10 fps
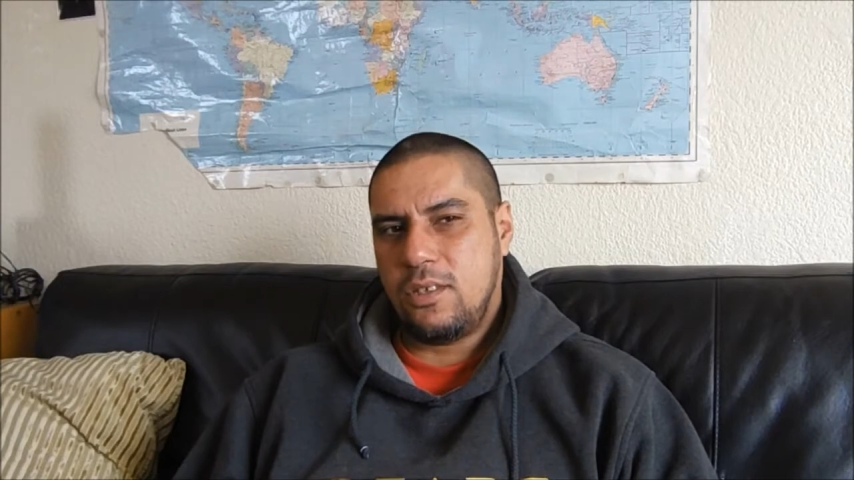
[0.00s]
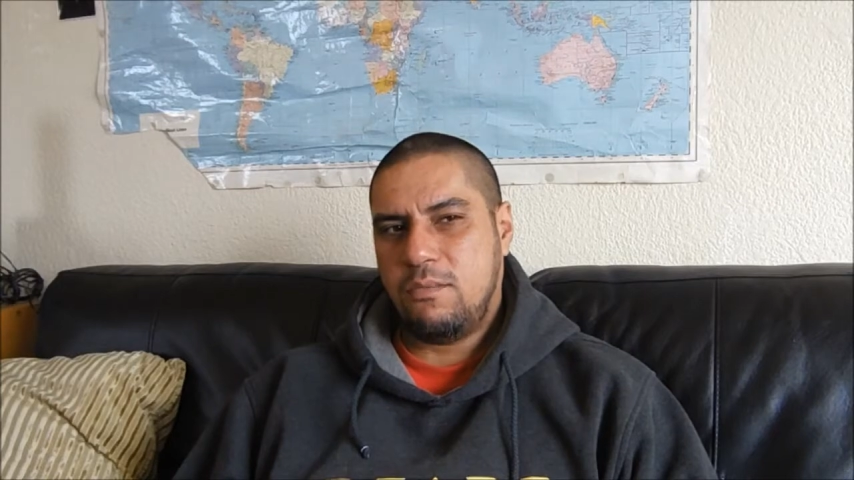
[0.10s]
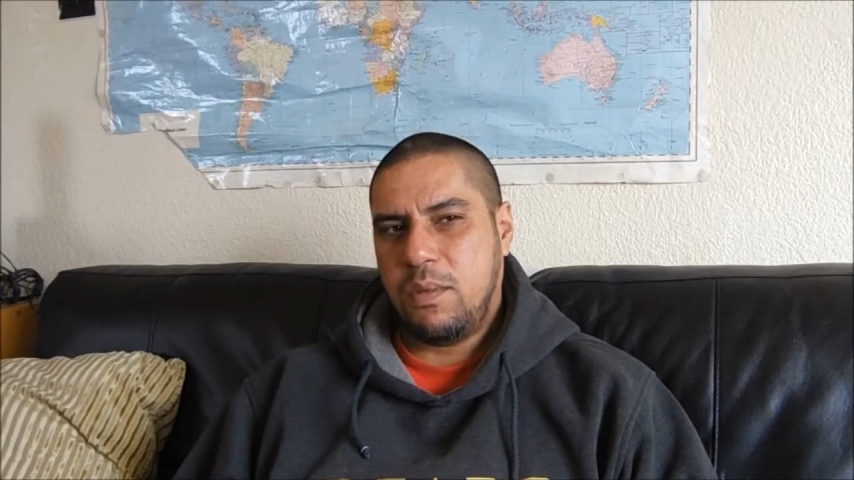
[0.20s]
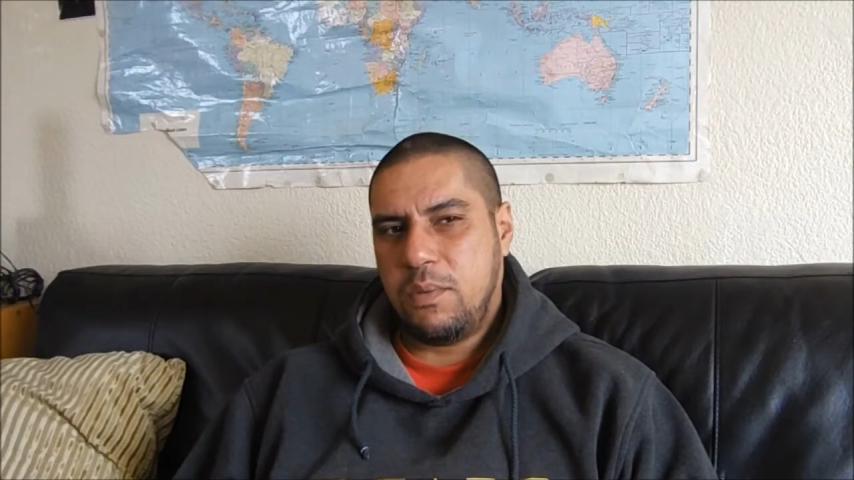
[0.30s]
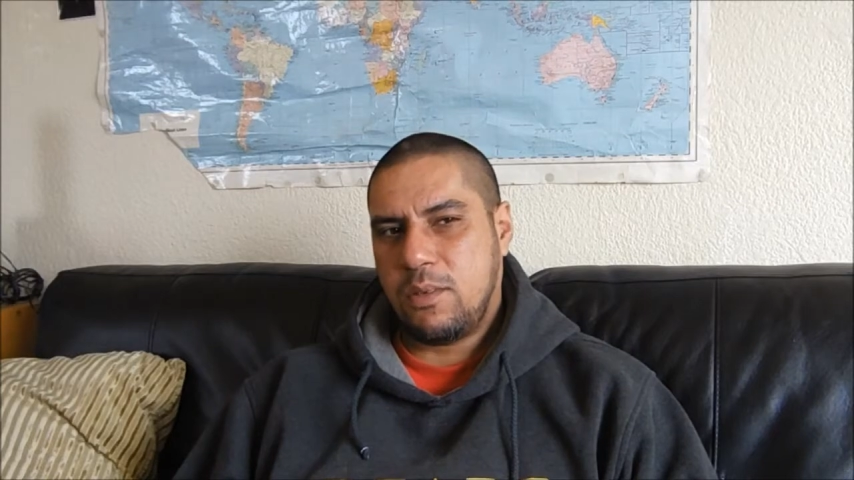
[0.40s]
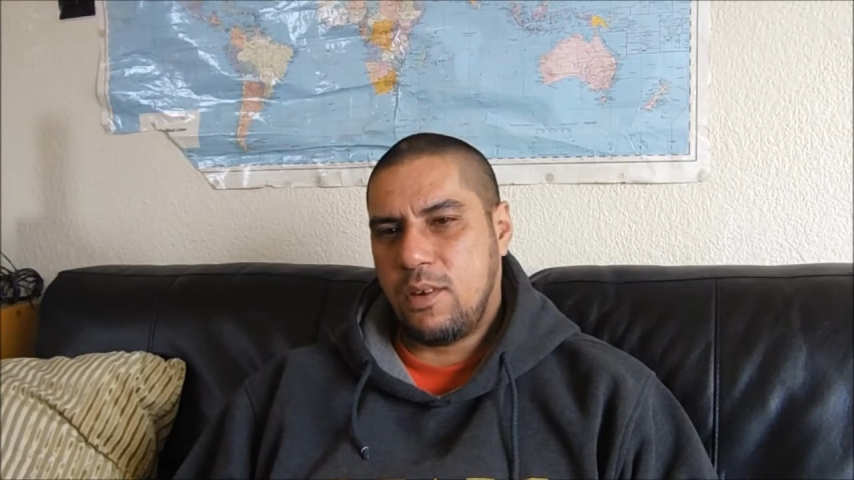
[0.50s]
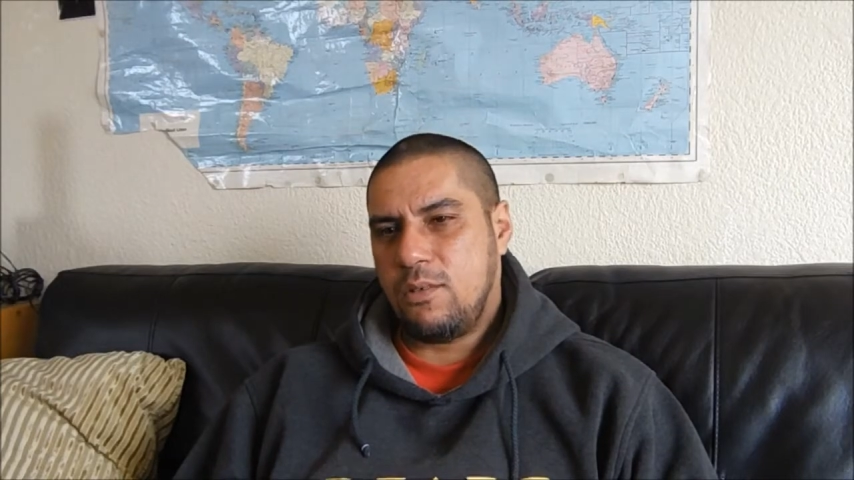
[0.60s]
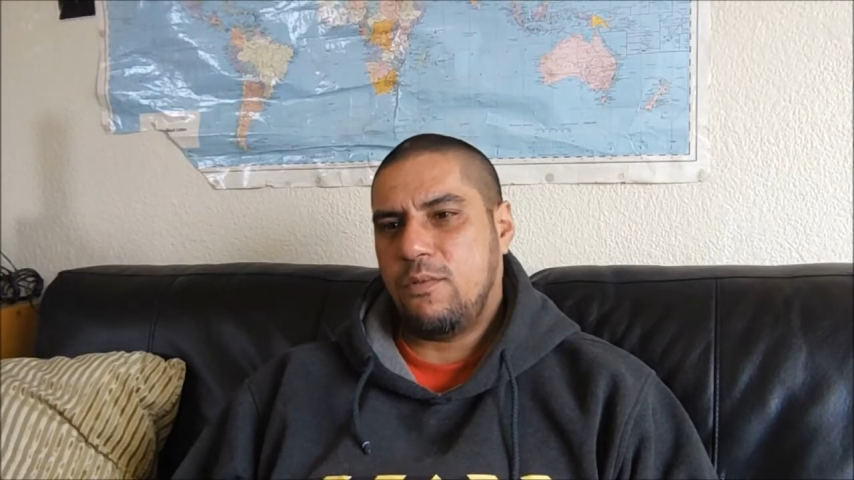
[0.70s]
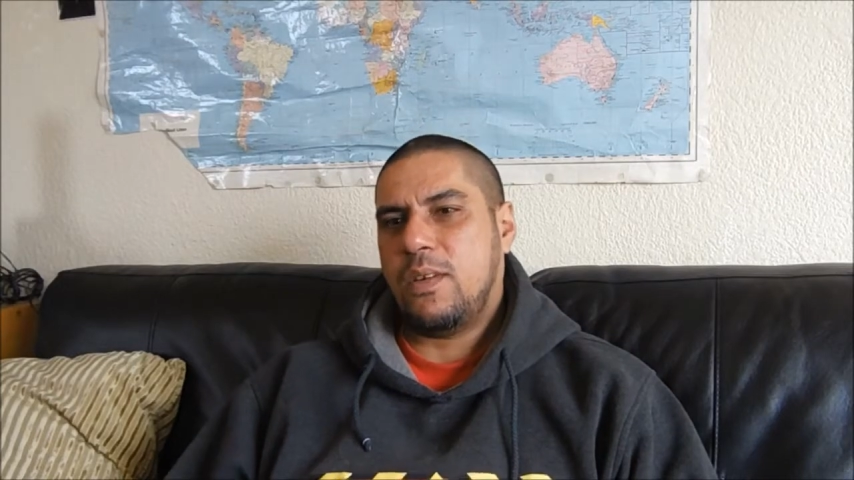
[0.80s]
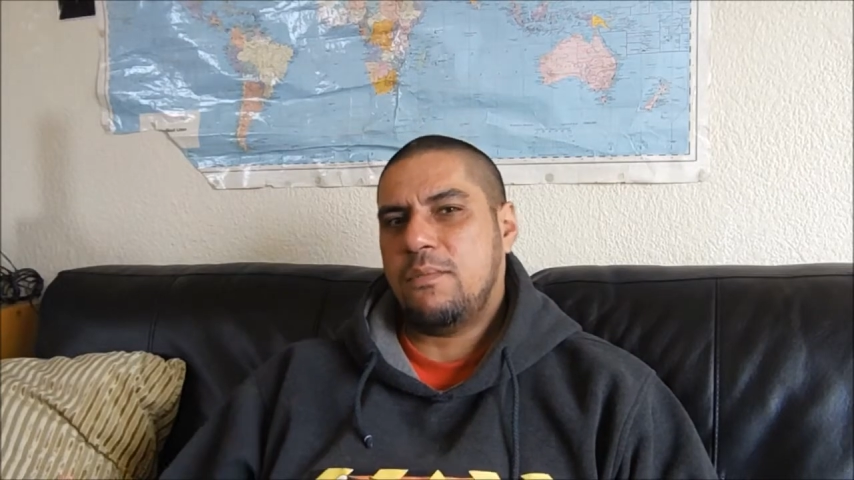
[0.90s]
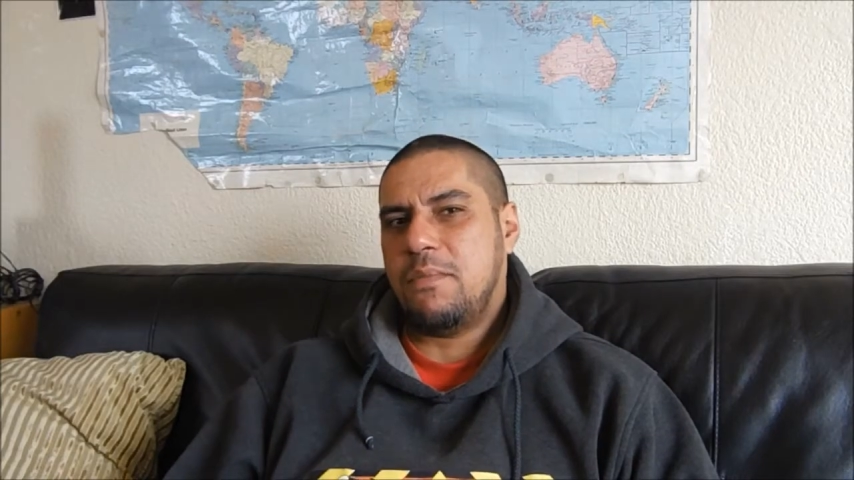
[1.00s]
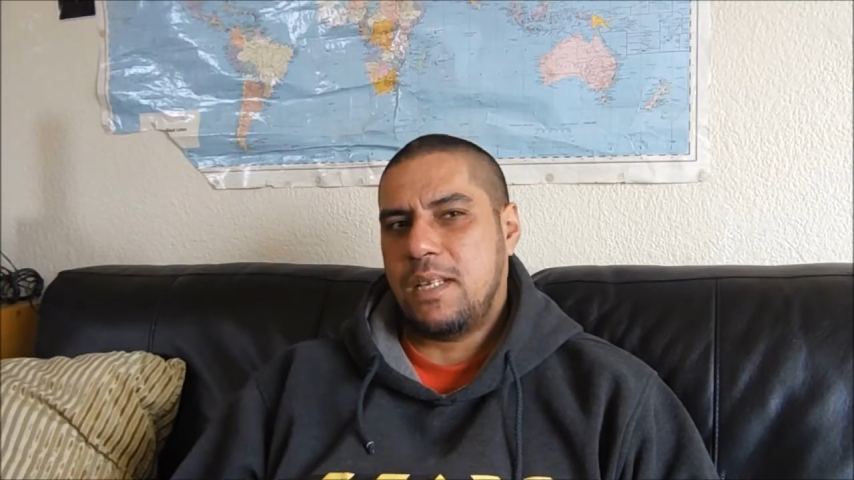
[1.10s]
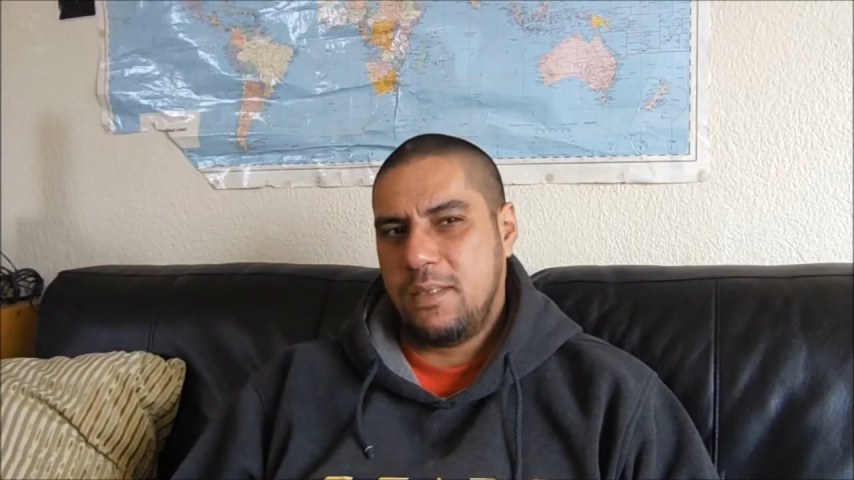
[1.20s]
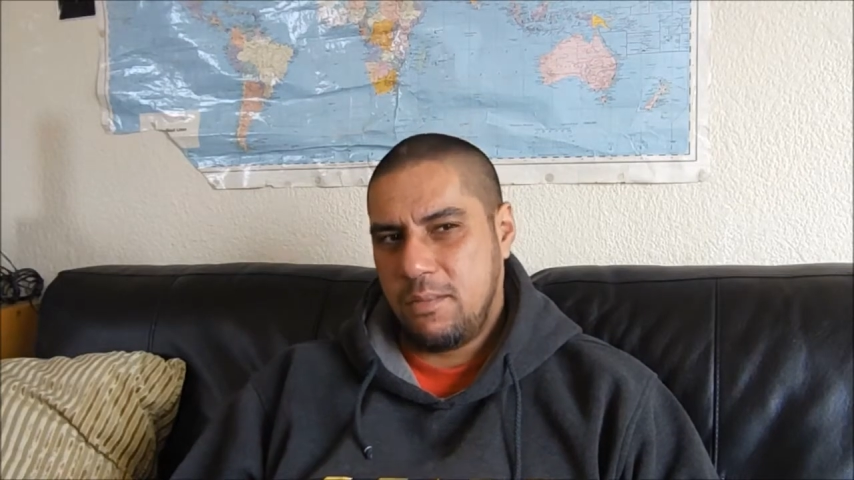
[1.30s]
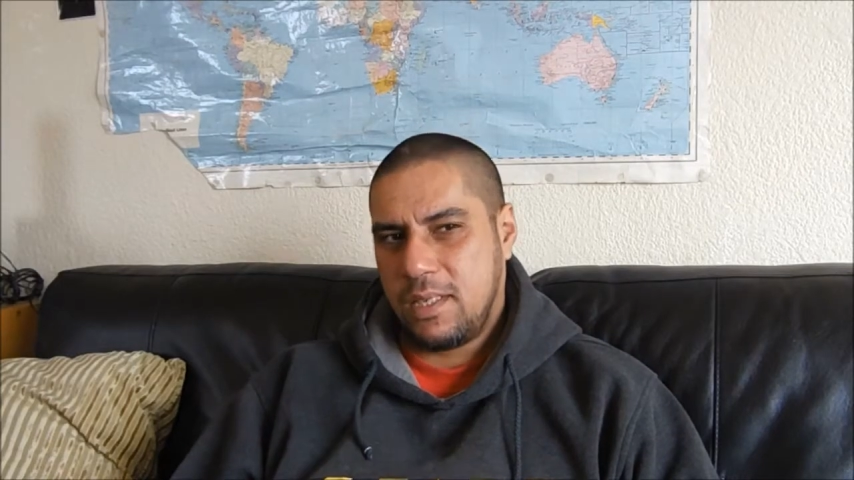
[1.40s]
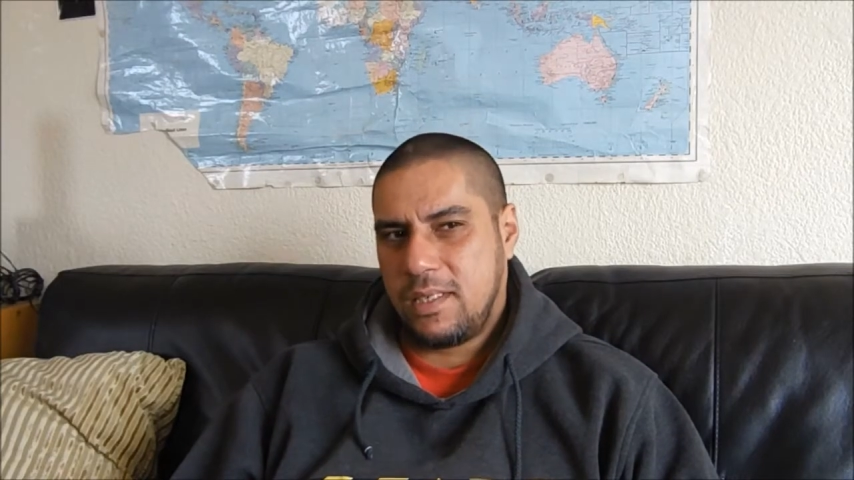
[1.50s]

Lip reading: of people got up at Maddenburg